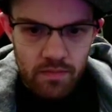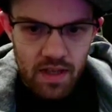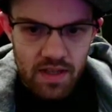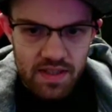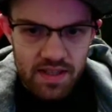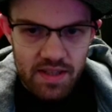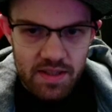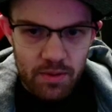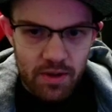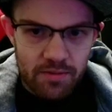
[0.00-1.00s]
And
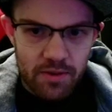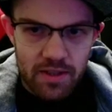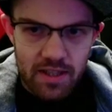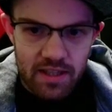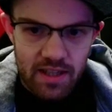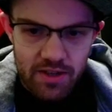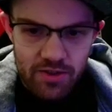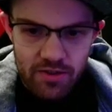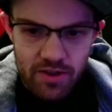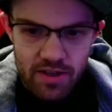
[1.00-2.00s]
Sunspot for a little
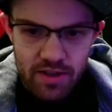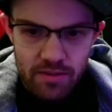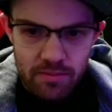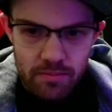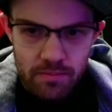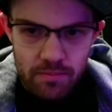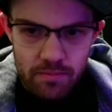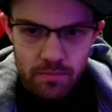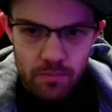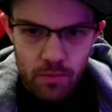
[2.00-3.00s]
extra,
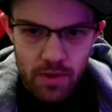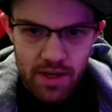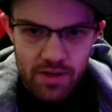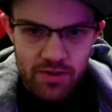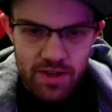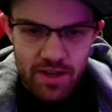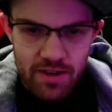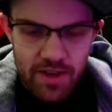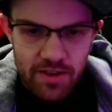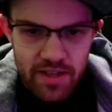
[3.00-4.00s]
1 extra
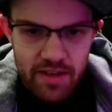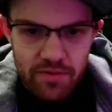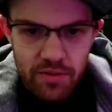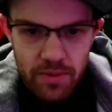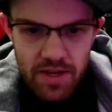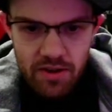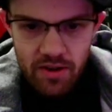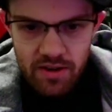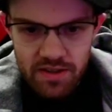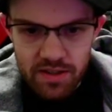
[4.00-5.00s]
here. They only have 3
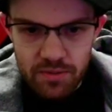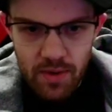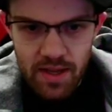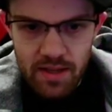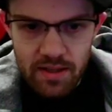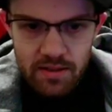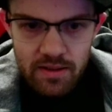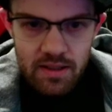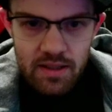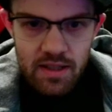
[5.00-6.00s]
cards as well.
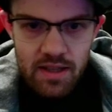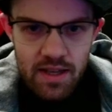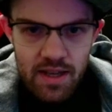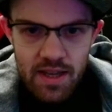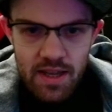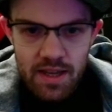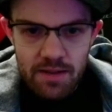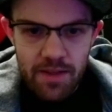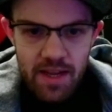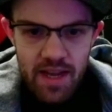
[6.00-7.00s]

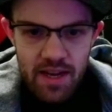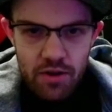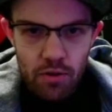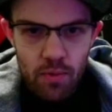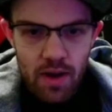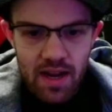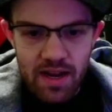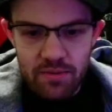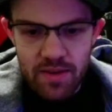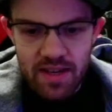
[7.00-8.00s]
If they can't go
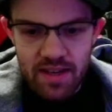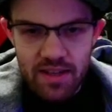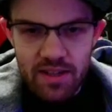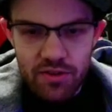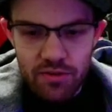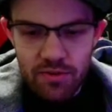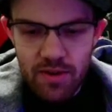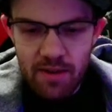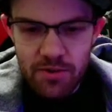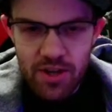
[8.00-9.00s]
wide, we do
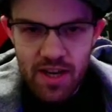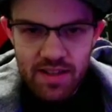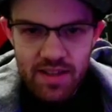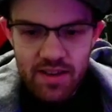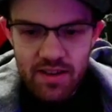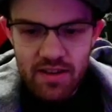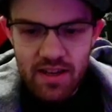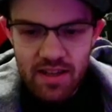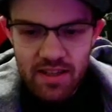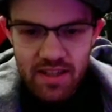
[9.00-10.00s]
have a chance here.
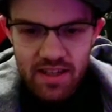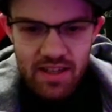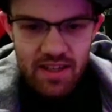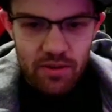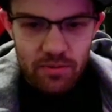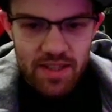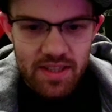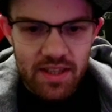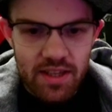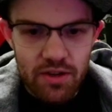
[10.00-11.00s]
I'll
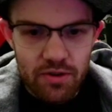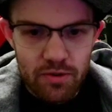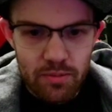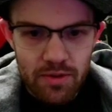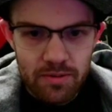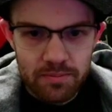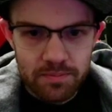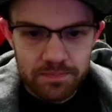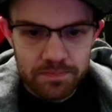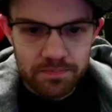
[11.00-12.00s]
risk the cube.
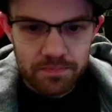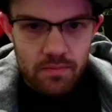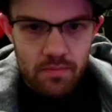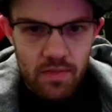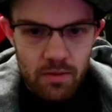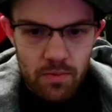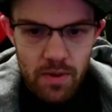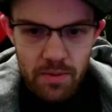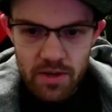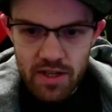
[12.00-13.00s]

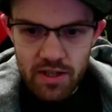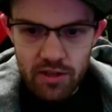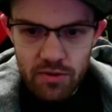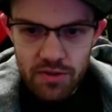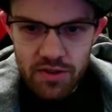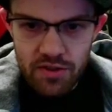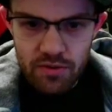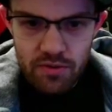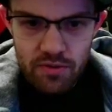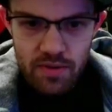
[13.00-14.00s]
We would lose
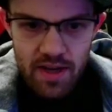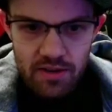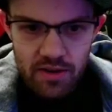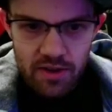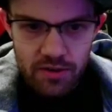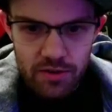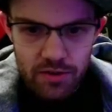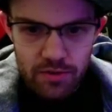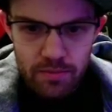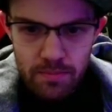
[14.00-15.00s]
to a Doctor
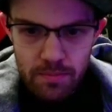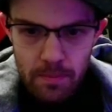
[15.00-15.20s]
Doom.